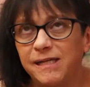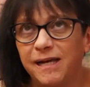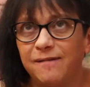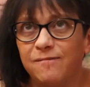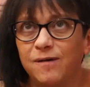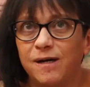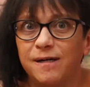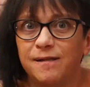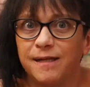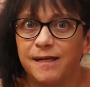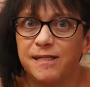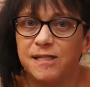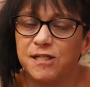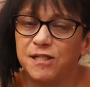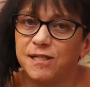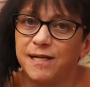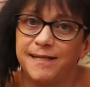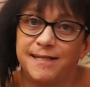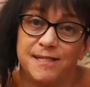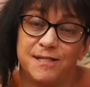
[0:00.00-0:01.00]
and well,
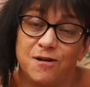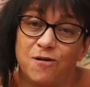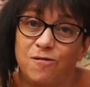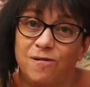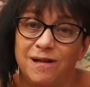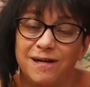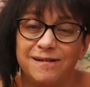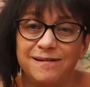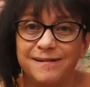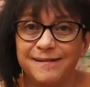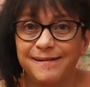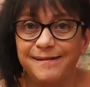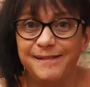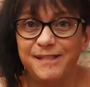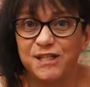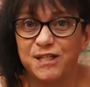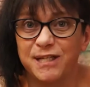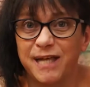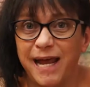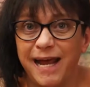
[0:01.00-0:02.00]
it's NOLA. You
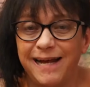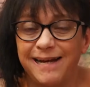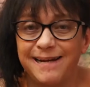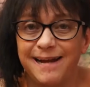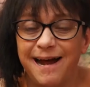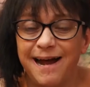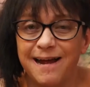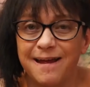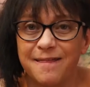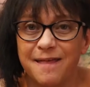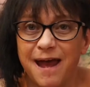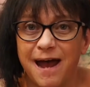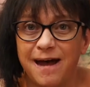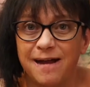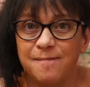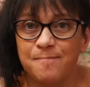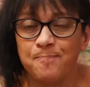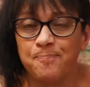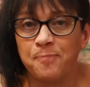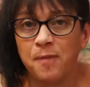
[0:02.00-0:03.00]
just can't knock that.